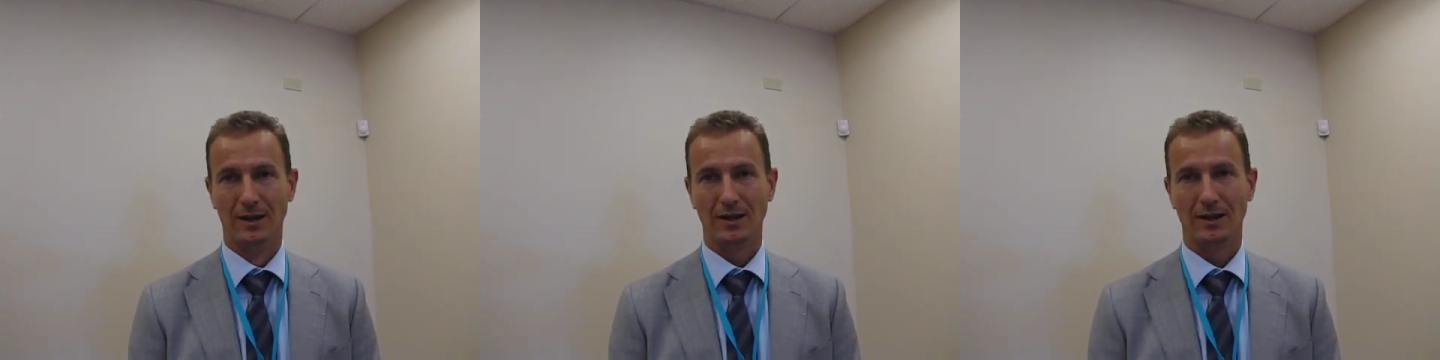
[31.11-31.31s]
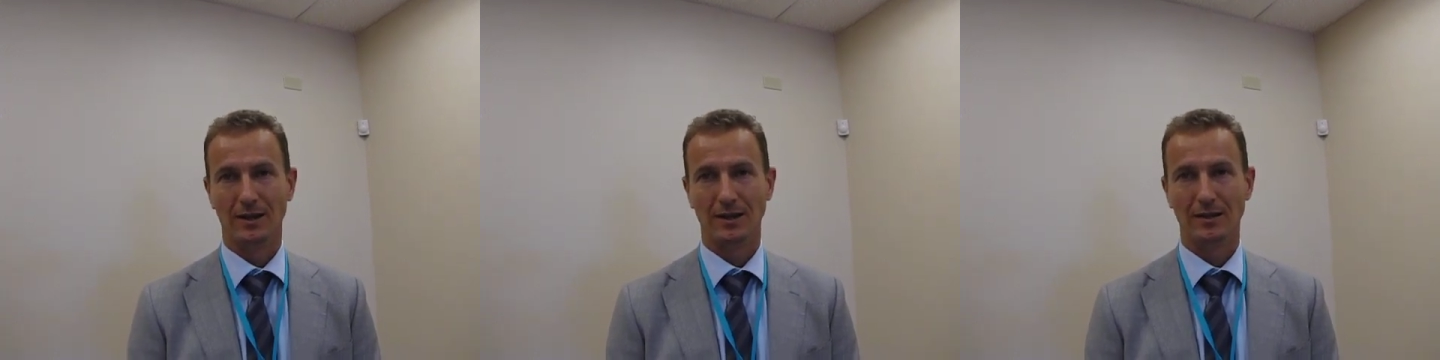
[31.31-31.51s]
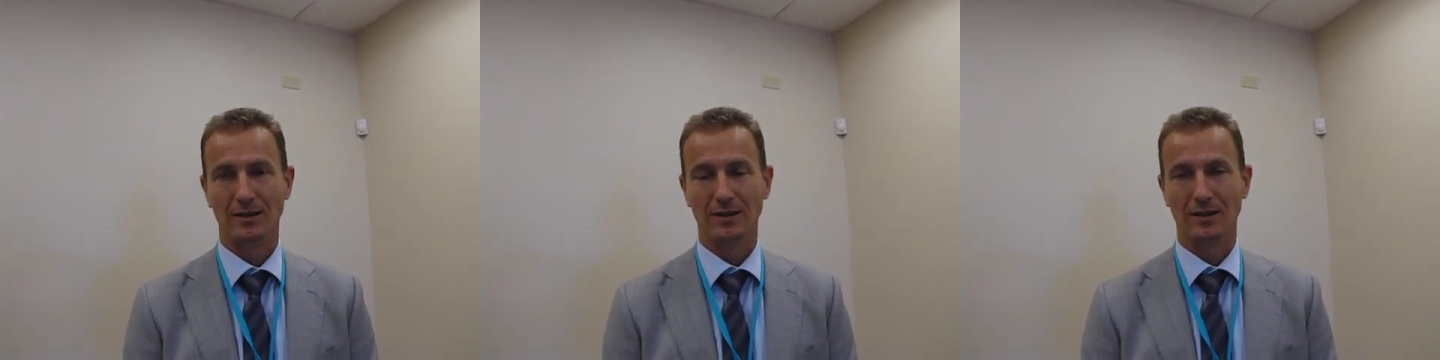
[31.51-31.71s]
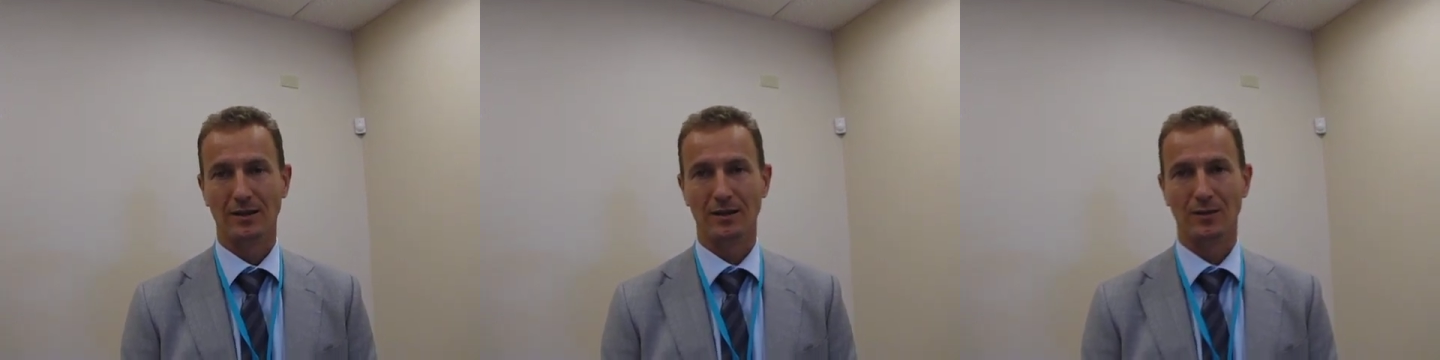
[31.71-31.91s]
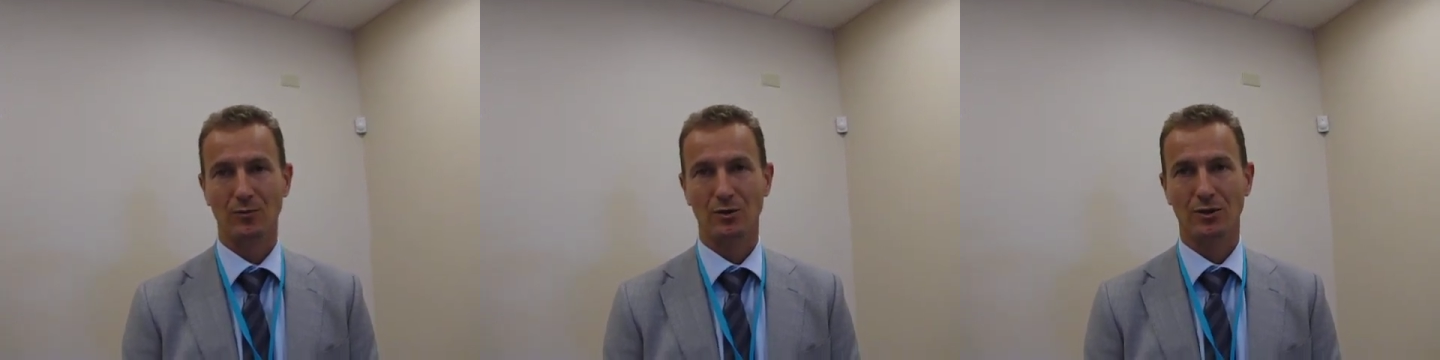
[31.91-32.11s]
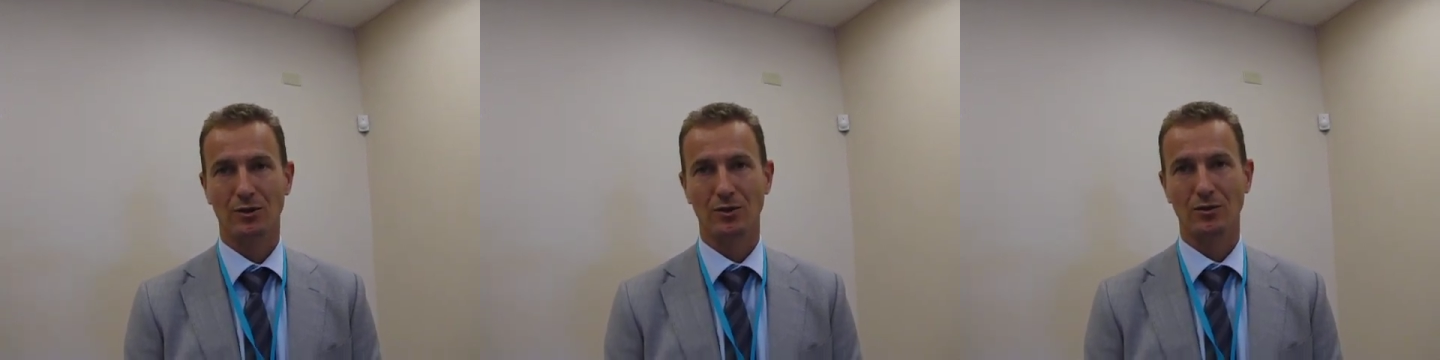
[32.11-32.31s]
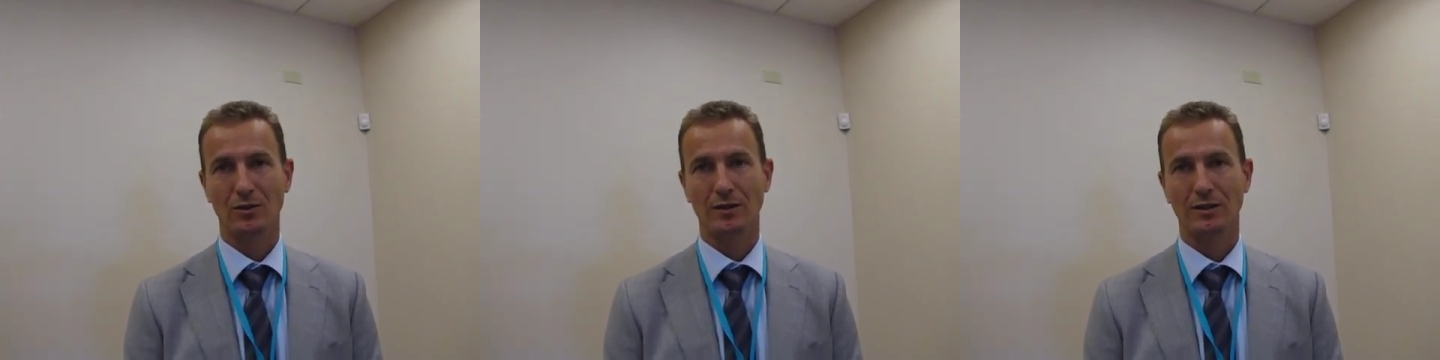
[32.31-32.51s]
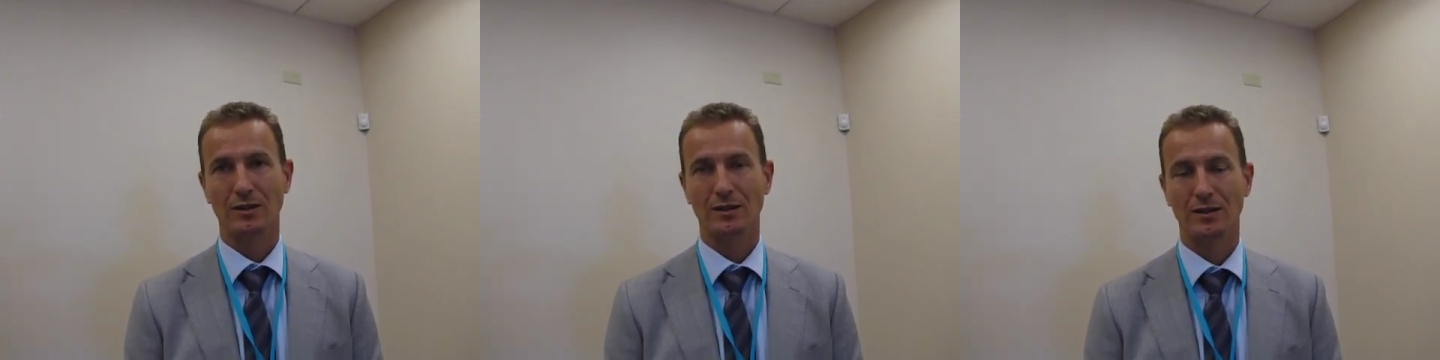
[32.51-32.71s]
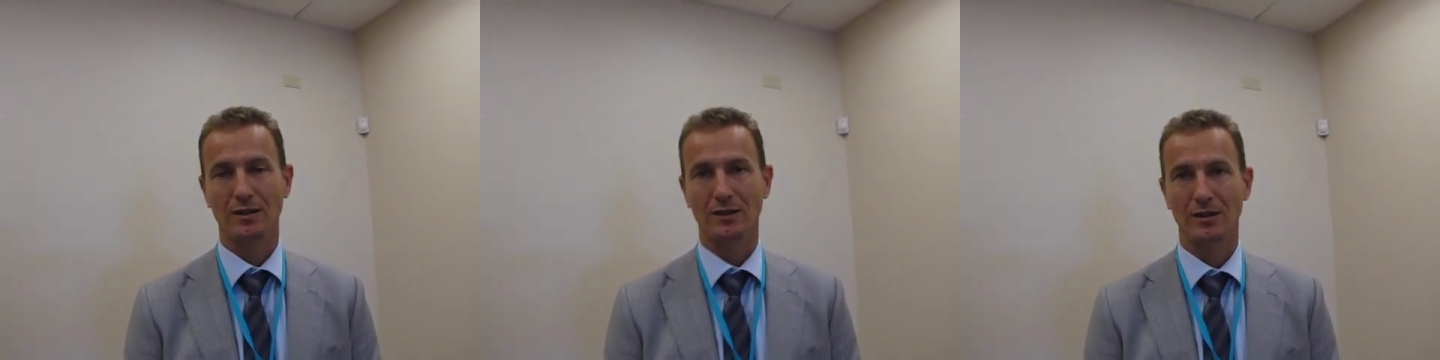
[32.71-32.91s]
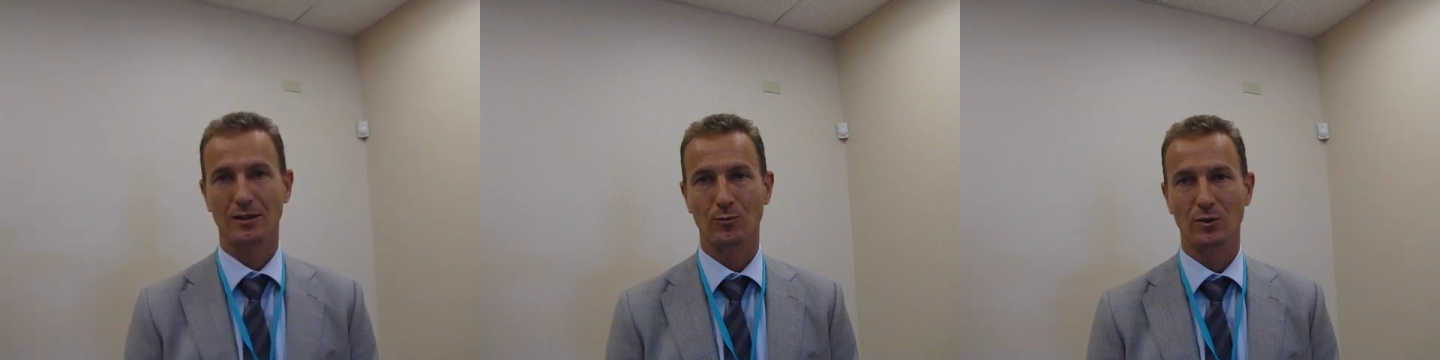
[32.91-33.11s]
and uh, we're currently uh,